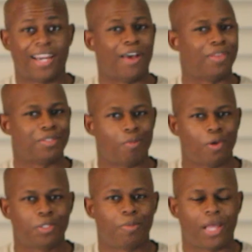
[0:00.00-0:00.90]
Now this
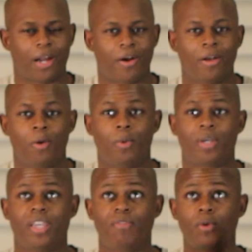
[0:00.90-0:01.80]
multiplier will
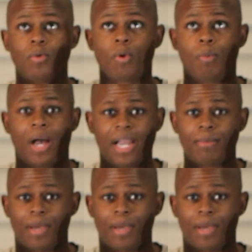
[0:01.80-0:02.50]
give you your buying